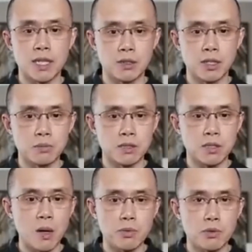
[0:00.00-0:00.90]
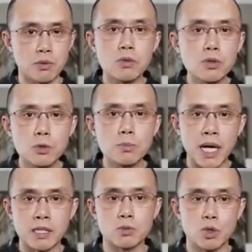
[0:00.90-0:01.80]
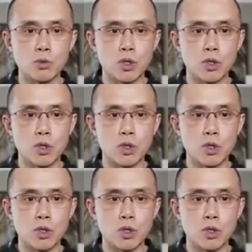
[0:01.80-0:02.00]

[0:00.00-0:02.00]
Like the top two miners